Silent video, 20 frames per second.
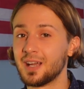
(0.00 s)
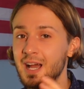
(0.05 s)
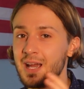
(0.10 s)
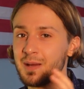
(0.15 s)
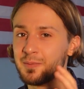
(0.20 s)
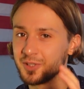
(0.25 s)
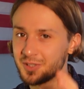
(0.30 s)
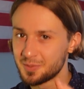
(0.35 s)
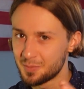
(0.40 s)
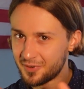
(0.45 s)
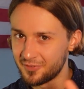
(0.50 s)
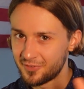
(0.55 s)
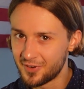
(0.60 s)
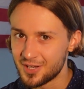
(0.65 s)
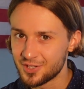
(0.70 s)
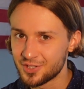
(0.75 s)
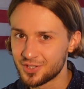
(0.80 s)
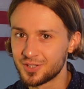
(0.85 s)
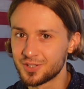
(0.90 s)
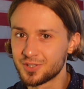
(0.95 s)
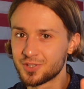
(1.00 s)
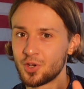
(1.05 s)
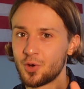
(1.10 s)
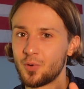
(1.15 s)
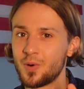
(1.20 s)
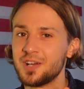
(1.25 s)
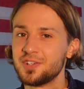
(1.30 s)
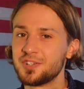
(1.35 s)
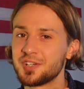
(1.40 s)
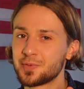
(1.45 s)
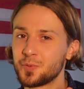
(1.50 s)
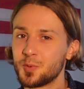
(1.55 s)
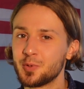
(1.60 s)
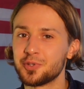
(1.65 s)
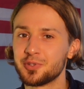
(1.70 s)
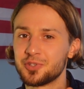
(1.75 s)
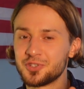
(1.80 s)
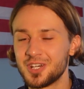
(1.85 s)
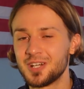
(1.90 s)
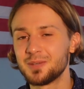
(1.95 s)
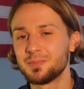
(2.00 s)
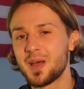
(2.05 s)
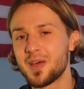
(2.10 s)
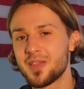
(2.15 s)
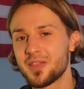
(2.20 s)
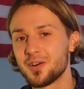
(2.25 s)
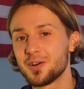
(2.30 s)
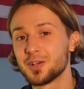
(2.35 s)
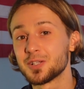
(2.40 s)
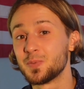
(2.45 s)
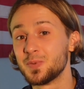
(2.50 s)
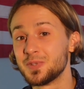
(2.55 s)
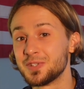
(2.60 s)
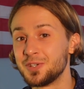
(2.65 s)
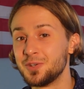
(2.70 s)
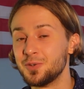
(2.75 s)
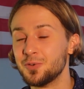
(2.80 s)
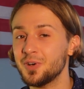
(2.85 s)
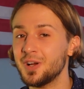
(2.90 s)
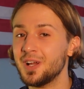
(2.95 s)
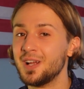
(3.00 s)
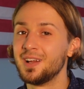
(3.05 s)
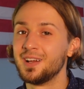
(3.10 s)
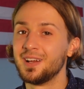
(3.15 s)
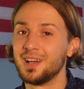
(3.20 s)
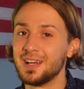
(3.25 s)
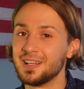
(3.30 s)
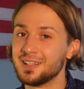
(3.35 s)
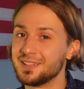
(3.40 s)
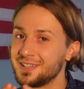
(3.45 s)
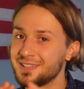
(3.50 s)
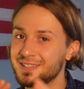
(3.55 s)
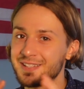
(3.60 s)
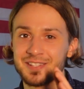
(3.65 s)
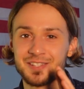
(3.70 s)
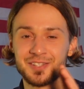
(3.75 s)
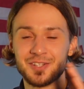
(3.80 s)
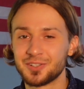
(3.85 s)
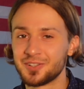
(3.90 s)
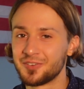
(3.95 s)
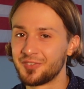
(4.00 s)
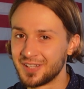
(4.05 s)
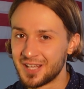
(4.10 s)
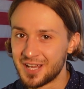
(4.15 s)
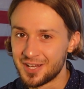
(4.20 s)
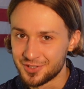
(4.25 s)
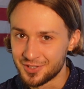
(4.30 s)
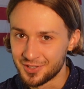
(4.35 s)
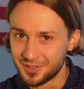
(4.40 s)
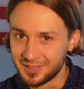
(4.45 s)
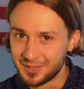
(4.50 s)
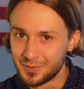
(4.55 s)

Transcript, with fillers: I'm not a professional, so I just want to share my thoughts with you and this is not a financial